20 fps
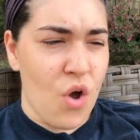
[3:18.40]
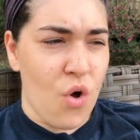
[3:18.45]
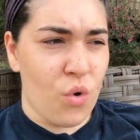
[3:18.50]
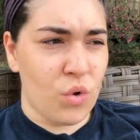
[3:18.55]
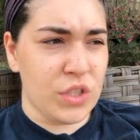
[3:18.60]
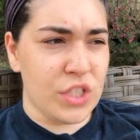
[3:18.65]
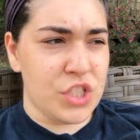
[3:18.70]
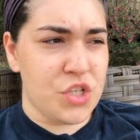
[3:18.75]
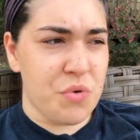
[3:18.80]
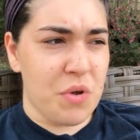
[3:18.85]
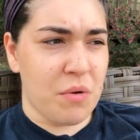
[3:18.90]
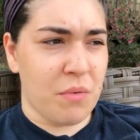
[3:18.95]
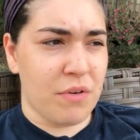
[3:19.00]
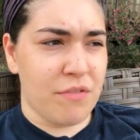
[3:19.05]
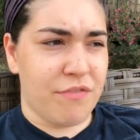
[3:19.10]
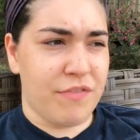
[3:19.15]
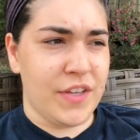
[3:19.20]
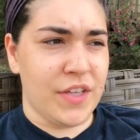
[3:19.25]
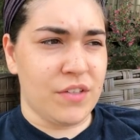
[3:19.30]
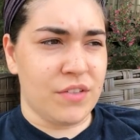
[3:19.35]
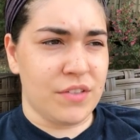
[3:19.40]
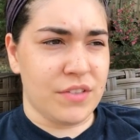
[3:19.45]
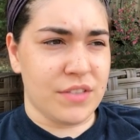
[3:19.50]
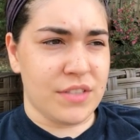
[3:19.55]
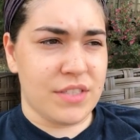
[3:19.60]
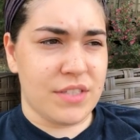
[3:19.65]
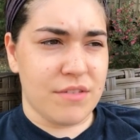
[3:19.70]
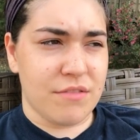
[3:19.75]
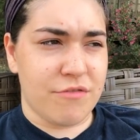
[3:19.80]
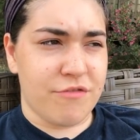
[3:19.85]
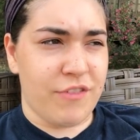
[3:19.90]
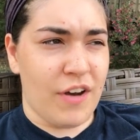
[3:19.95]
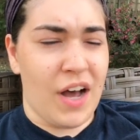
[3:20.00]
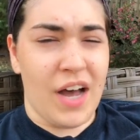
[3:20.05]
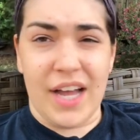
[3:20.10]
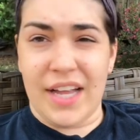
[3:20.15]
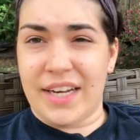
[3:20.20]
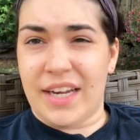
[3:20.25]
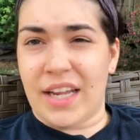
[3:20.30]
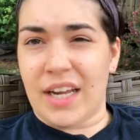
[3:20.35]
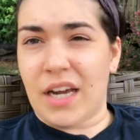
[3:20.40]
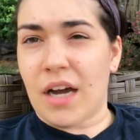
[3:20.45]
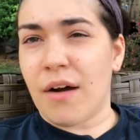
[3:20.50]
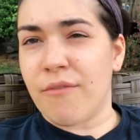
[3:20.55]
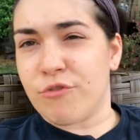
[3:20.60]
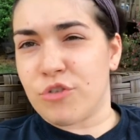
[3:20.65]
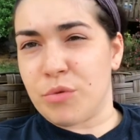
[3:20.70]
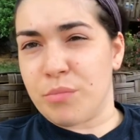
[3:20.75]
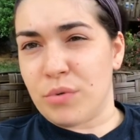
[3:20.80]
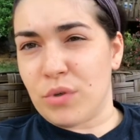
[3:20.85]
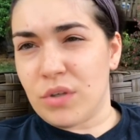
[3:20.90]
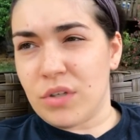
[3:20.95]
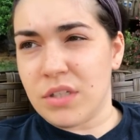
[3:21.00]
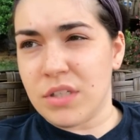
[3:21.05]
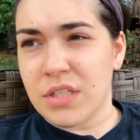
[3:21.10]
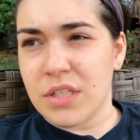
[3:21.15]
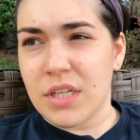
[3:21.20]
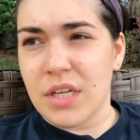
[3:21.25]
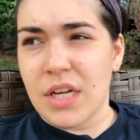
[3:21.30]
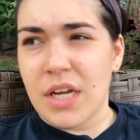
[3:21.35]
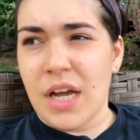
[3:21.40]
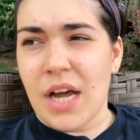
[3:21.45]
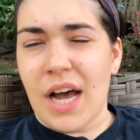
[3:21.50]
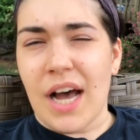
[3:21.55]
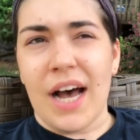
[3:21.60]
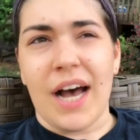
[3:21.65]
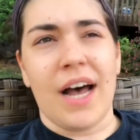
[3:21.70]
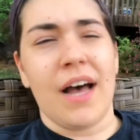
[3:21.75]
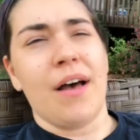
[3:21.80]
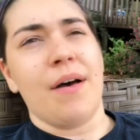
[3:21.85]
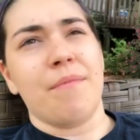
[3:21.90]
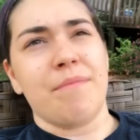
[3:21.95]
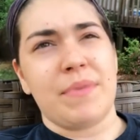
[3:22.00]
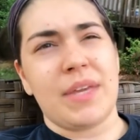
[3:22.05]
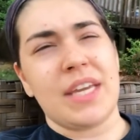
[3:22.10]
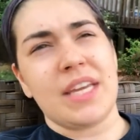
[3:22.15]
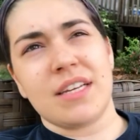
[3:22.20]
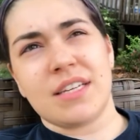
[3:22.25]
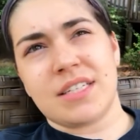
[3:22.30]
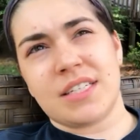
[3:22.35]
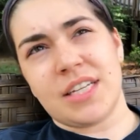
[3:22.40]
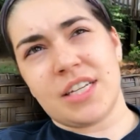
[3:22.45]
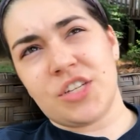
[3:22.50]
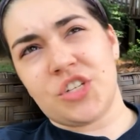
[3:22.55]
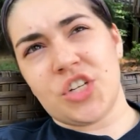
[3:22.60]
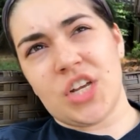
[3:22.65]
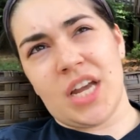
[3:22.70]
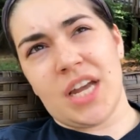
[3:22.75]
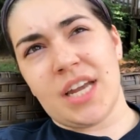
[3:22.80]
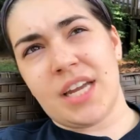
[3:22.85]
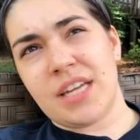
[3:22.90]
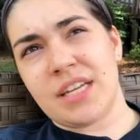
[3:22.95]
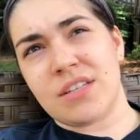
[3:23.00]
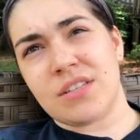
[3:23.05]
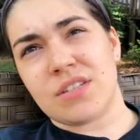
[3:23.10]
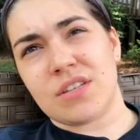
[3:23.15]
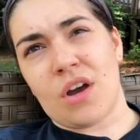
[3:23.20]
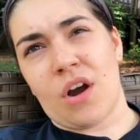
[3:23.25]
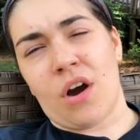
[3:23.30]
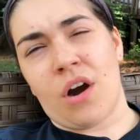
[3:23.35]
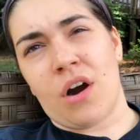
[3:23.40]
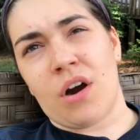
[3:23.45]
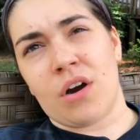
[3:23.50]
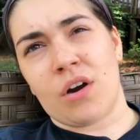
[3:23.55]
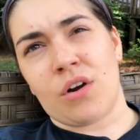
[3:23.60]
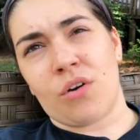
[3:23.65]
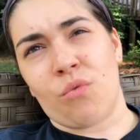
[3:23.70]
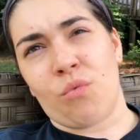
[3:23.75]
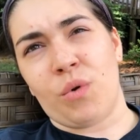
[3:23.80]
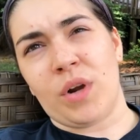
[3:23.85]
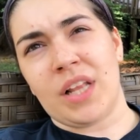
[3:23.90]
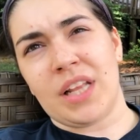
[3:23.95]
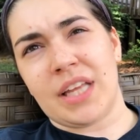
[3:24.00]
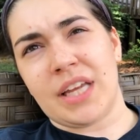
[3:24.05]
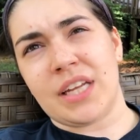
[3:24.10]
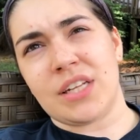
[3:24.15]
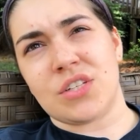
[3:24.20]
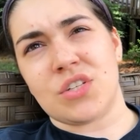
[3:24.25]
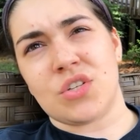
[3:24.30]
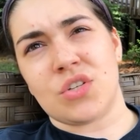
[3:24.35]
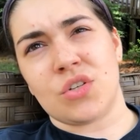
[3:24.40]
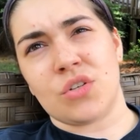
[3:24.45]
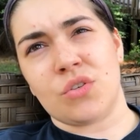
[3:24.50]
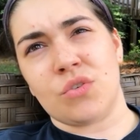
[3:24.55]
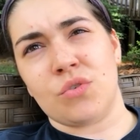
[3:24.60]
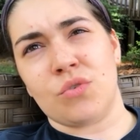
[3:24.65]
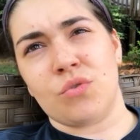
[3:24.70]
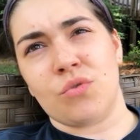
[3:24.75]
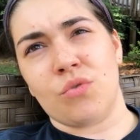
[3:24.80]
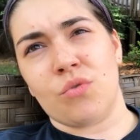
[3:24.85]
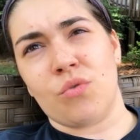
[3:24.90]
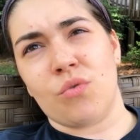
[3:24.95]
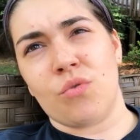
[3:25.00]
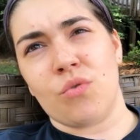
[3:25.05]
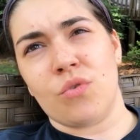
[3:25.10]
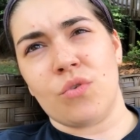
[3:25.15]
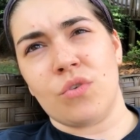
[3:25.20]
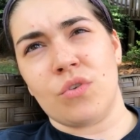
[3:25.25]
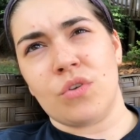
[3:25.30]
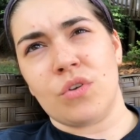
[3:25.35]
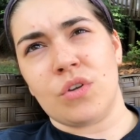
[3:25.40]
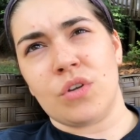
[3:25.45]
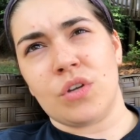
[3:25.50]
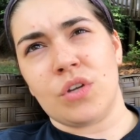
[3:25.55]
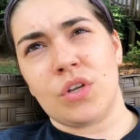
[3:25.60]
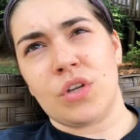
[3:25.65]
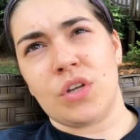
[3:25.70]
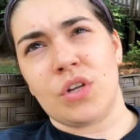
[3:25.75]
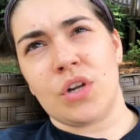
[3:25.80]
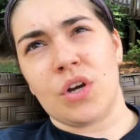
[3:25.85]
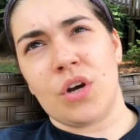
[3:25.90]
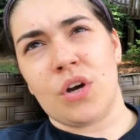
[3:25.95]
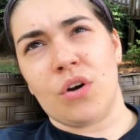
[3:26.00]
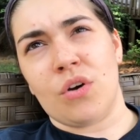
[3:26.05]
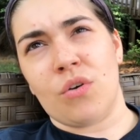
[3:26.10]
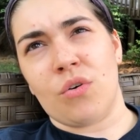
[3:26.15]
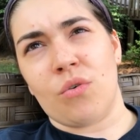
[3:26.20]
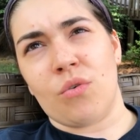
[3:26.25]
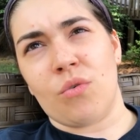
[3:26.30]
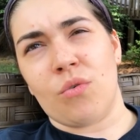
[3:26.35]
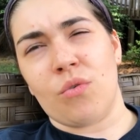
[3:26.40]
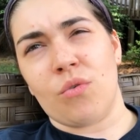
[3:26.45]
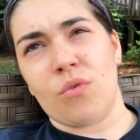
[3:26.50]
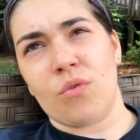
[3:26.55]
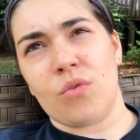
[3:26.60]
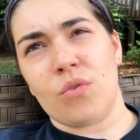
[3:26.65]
only doing what feels fun and comfortable? Um, E S T Js are willing to, you know,